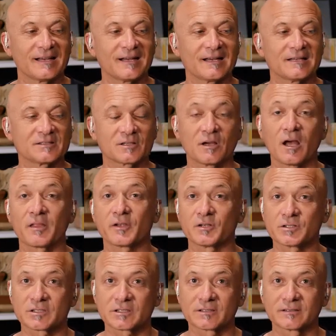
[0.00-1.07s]
uh, to
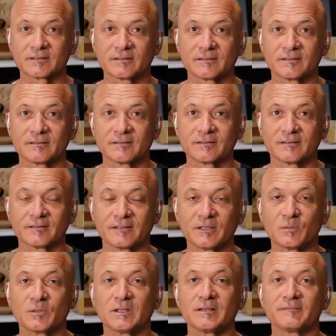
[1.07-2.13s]
others,
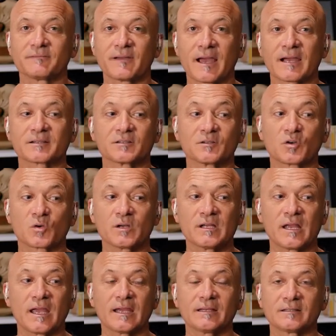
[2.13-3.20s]
you will in fact
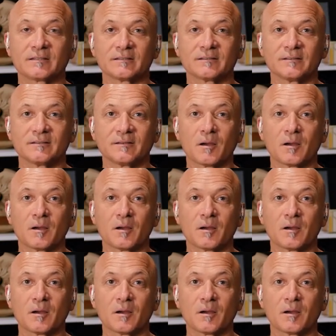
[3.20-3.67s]
create